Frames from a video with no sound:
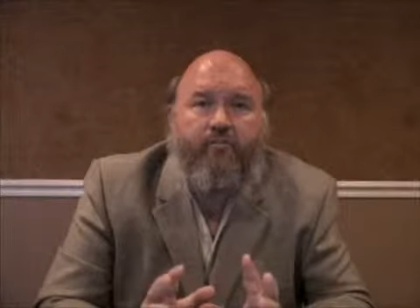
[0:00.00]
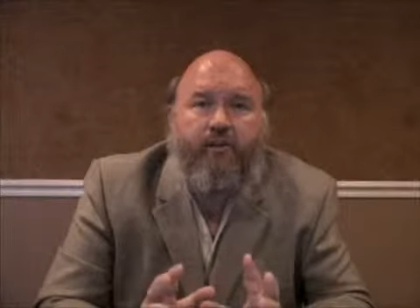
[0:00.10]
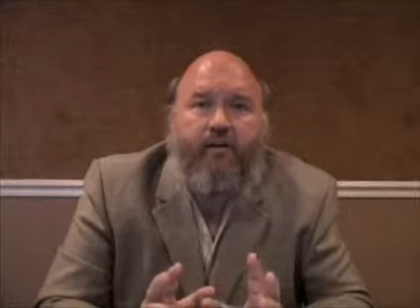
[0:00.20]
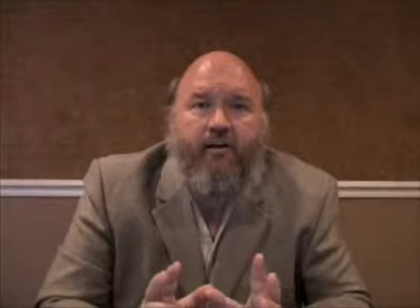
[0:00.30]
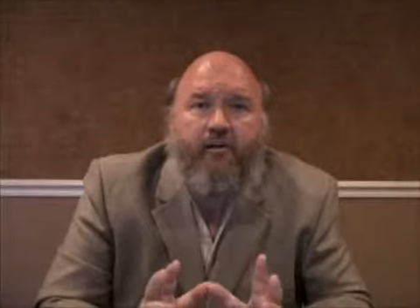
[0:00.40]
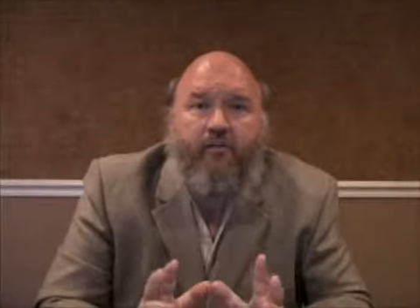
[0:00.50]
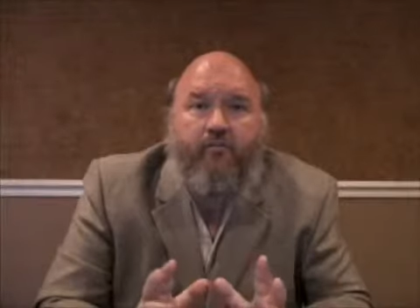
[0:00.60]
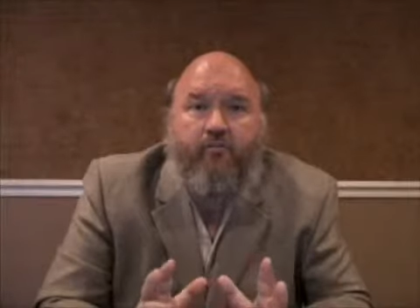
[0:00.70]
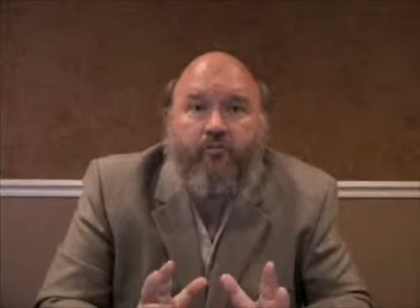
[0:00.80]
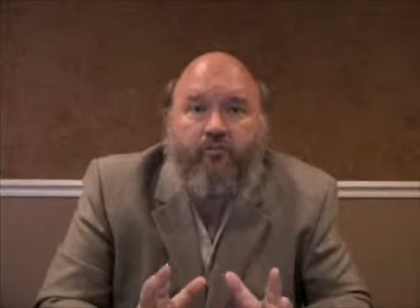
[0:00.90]
the
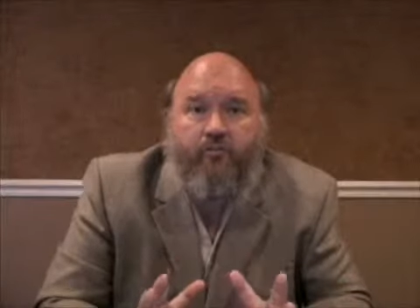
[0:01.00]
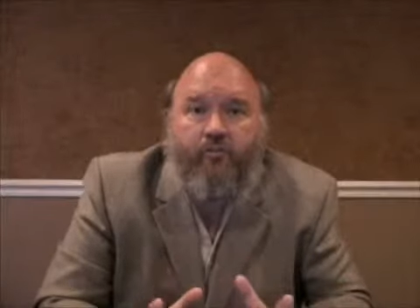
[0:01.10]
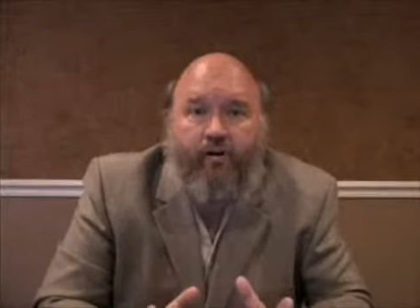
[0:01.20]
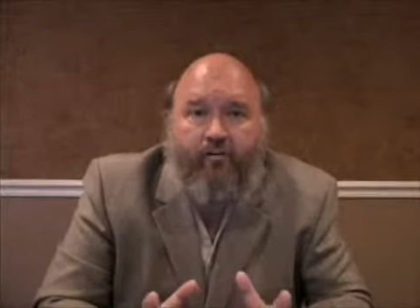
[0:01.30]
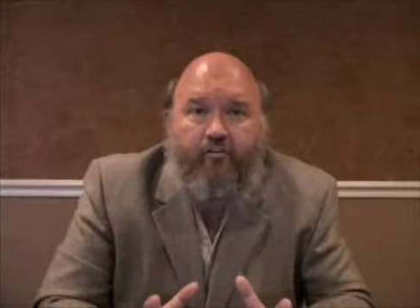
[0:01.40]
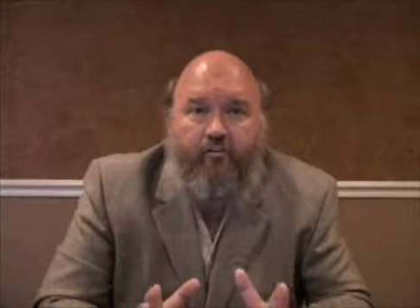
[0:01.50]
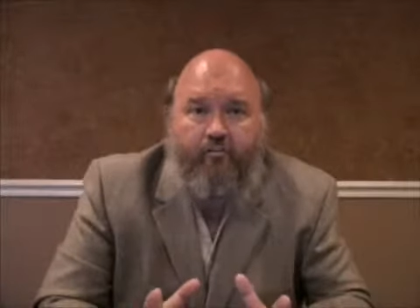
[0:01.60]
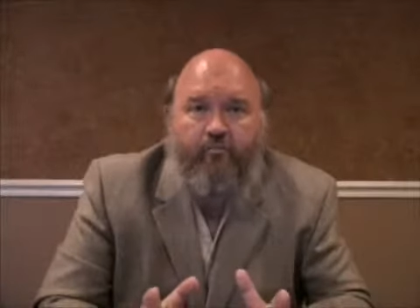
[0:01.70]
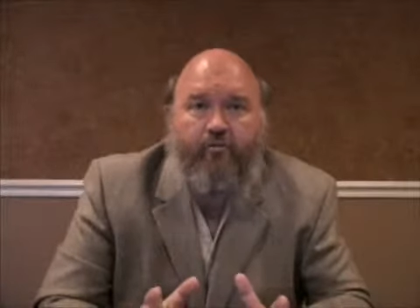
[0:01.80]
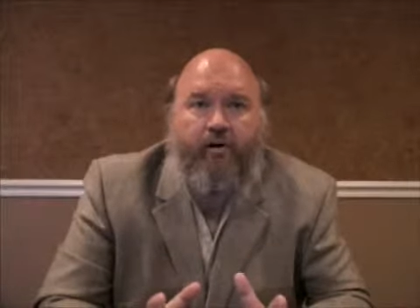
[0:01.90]
correction of
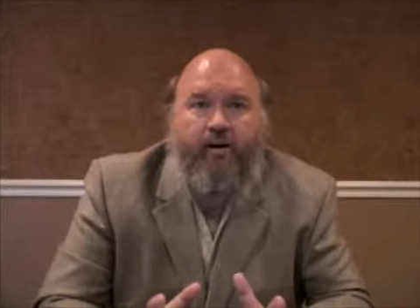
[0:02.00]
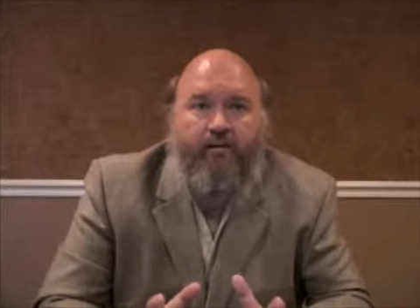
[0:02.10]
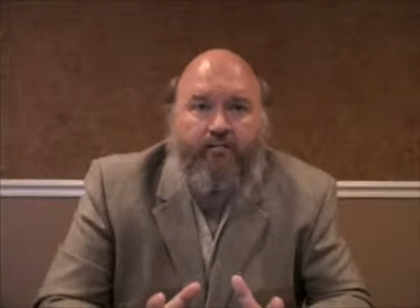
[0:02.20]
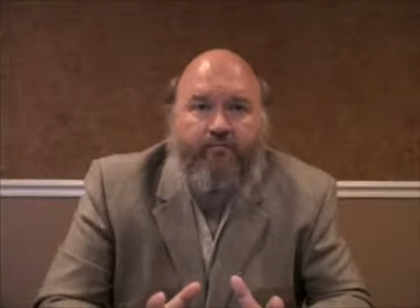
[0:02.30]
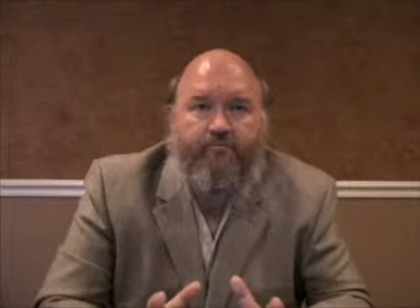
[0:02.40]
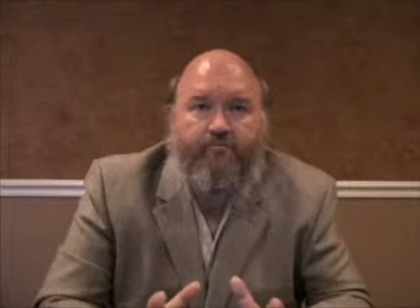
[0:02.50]
the brain